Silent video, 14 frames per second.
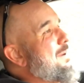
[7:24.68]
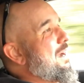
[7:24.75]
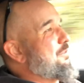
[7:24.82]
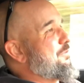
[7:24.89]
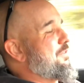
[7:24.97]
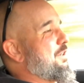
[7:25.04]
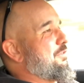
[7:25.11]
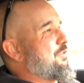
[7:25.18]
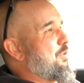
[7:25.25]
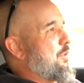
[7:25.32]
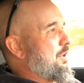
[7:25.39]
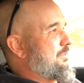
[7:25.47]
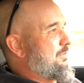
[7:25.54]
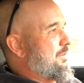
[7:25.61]
pound-feet of
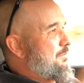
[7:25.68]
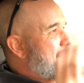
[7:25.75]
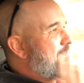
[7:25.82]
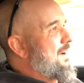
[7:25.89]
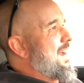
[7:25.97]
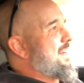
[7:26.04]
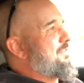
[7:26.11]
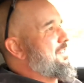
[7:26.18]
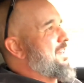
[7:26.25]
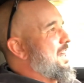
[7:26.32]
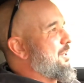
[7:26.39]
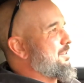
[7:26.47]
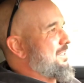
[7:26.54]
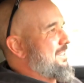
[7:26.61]
torque from
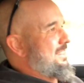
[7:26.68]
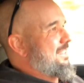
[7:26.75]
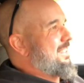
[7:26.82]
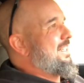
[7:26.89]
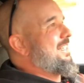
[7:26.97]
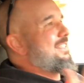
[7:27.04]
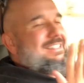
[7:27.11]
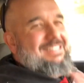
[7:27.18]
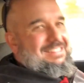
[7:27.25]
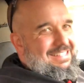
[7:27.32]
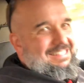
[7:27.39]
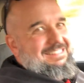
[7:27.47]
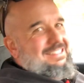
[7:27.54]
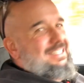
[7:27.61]
5,000 to
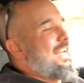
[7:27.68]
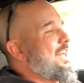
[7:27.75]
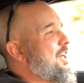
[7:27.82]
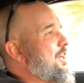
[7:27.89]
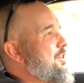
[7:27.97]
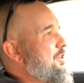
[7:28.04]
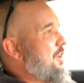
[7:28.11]
6,800